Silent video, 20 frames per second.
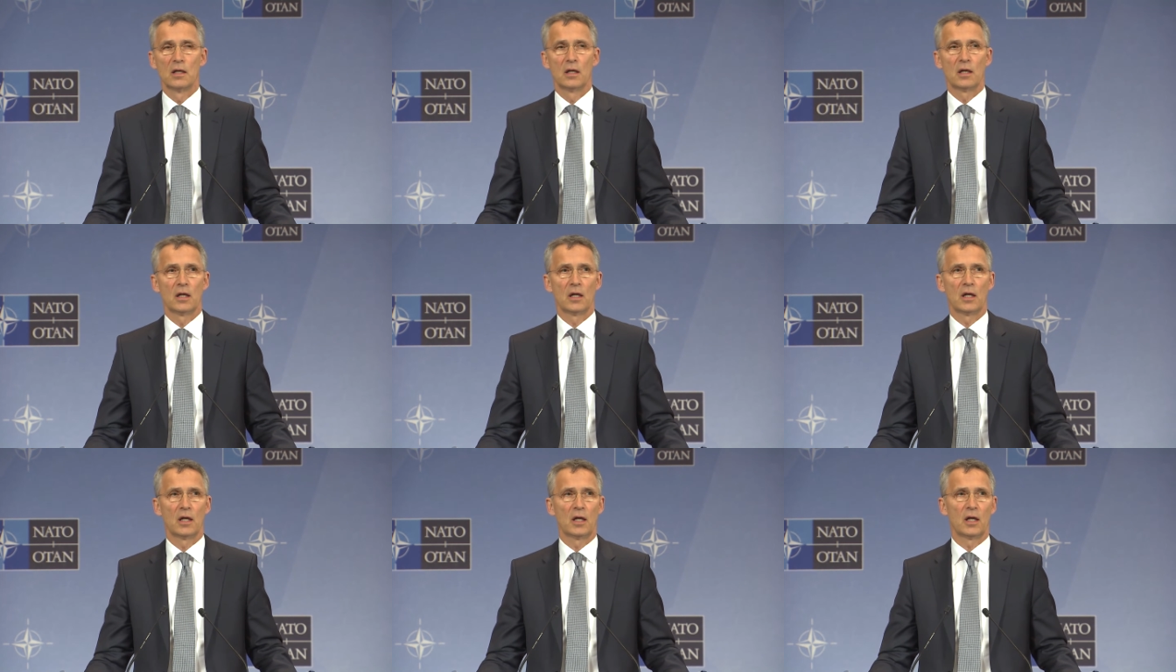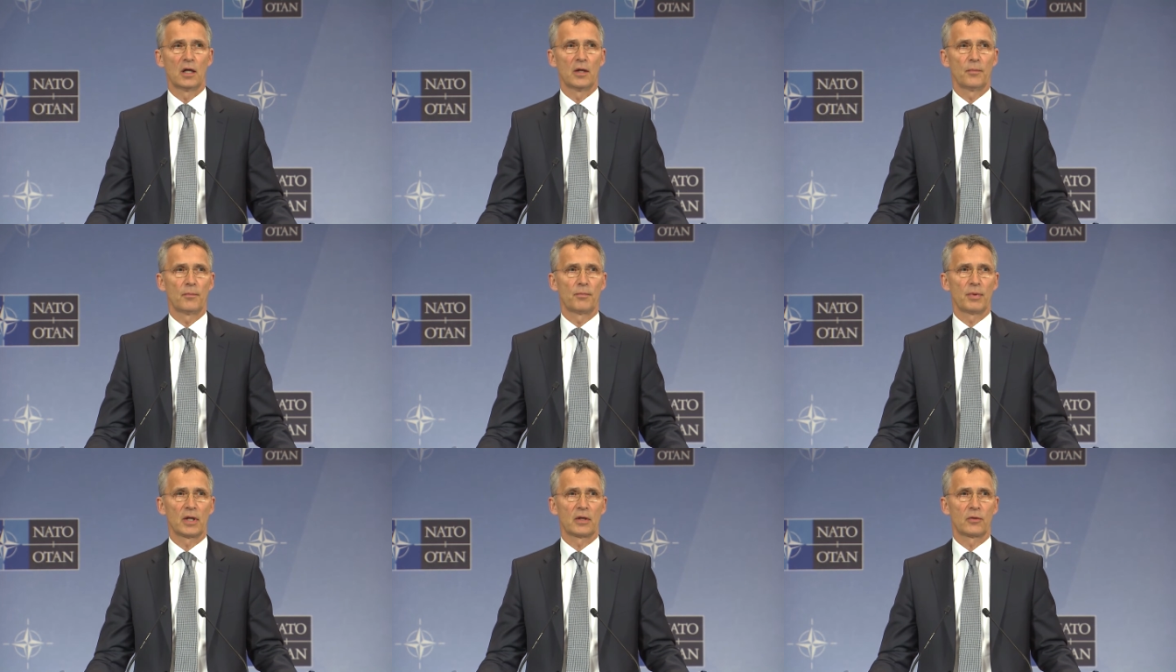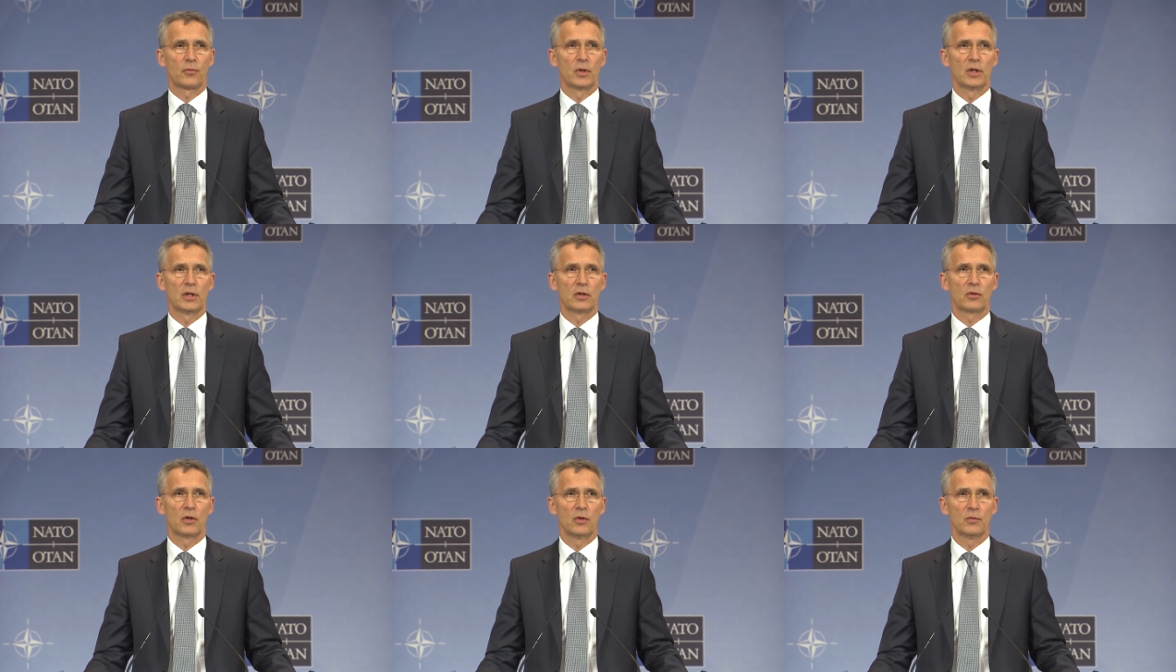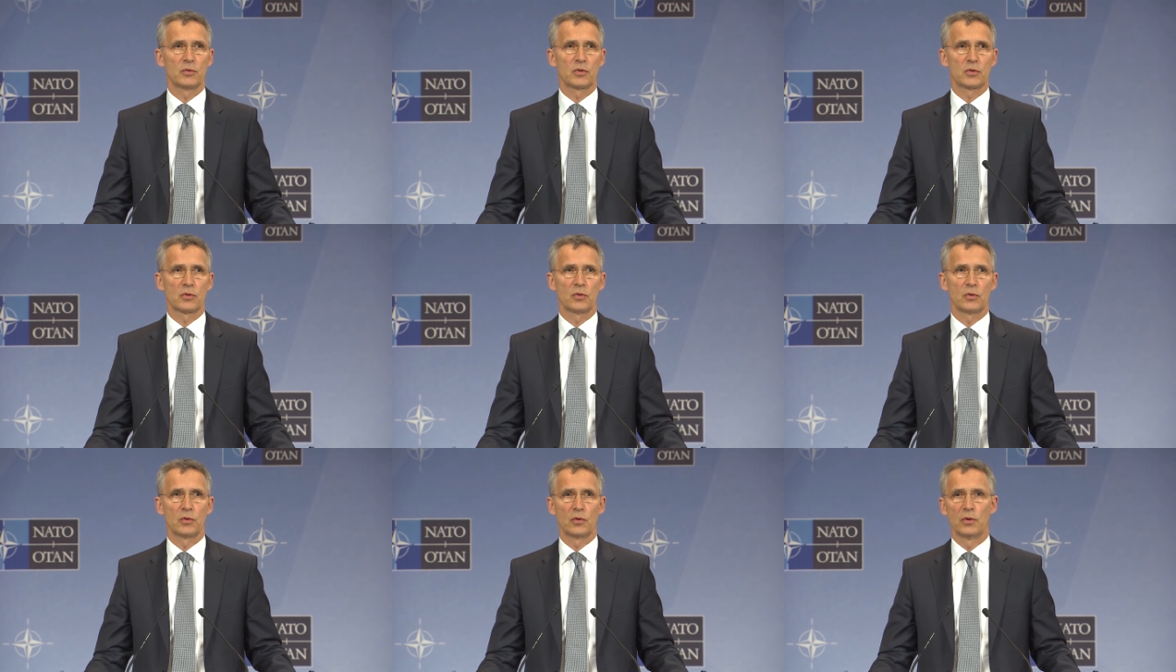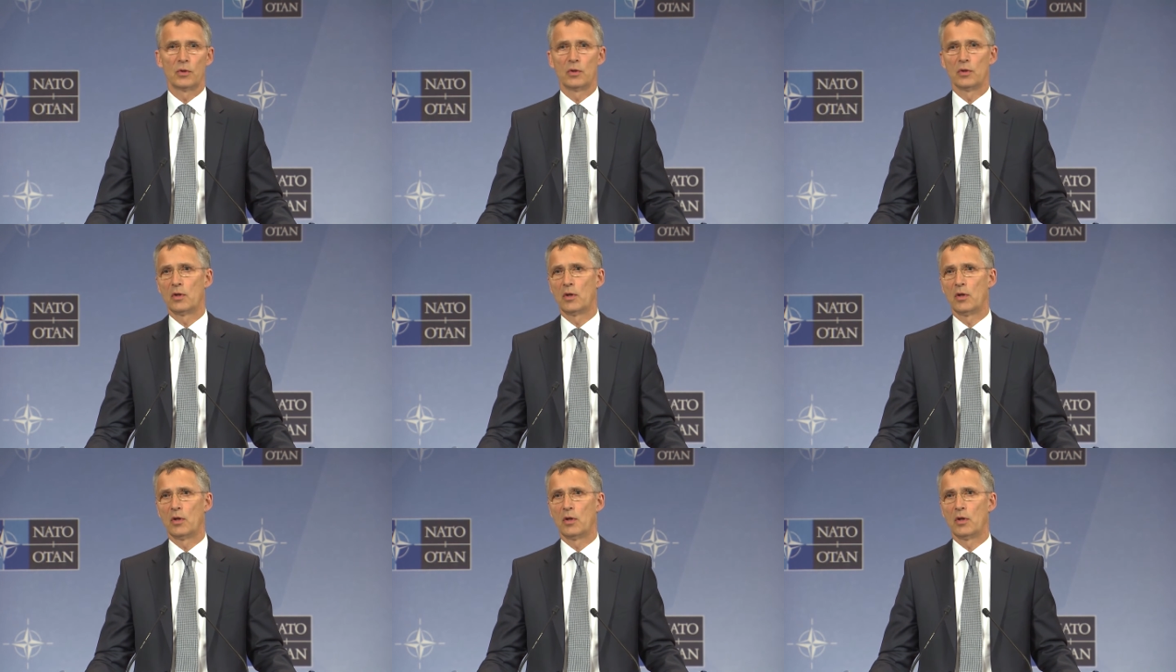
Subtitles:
but when it comes to